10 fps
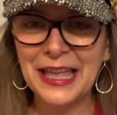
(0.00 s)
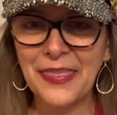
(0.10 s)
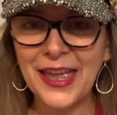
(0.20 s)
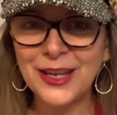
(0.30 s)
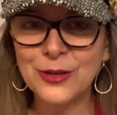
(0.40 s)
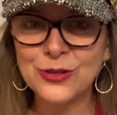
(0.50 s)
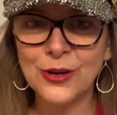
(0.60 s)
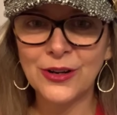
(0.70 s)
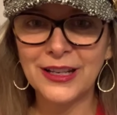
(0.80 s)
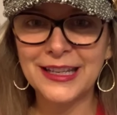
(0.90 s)
Thank you,
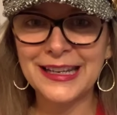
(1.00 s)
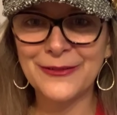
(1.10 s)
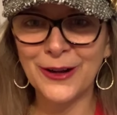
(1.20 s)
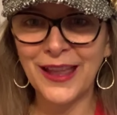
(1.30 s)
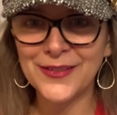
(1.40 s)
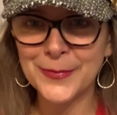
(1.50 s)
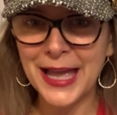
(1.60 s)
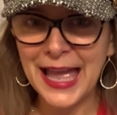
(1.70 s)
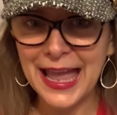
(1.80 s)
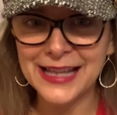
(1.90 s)
Charlene, for loving my
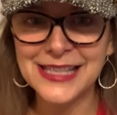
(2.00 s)
hats.